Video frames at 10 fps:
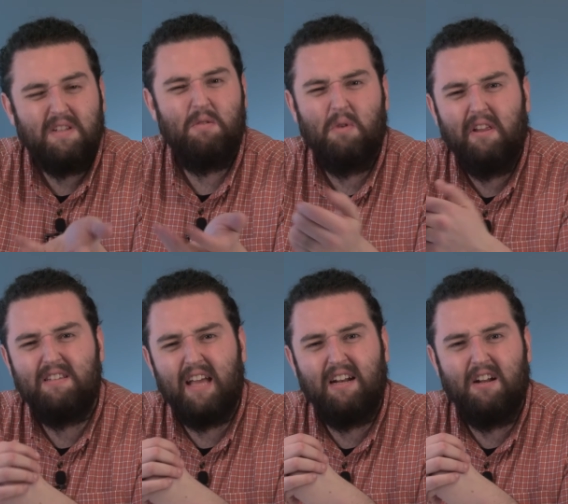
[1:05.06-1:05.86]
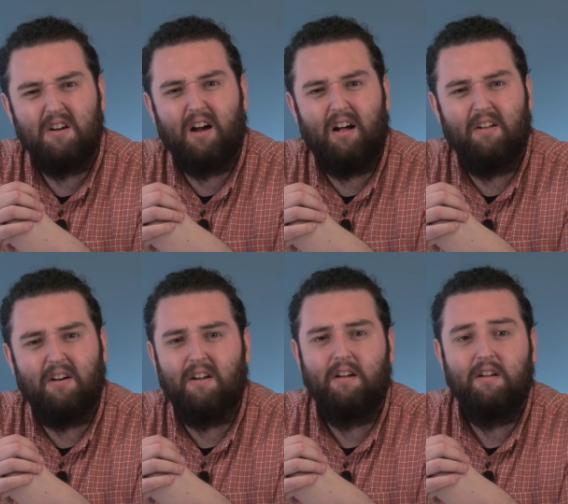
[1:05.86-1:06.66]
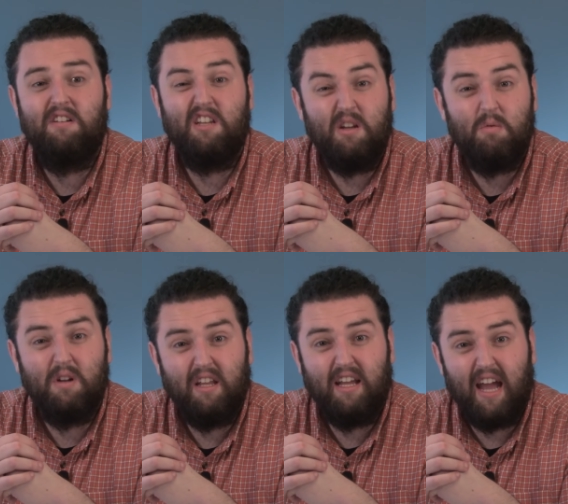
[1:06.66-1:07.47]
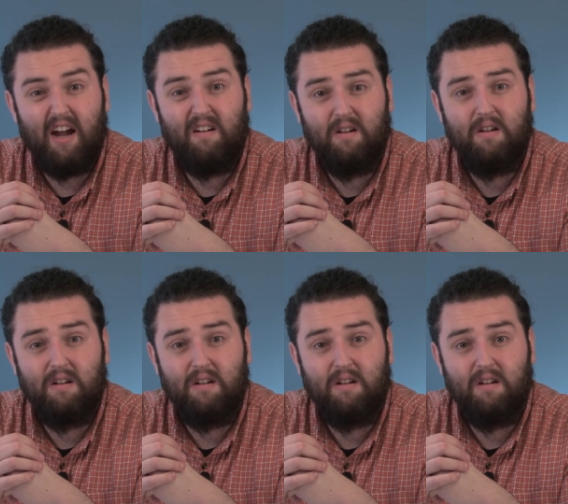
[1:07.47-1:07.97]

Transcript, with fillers: is it really saying to your caller? Do you really care?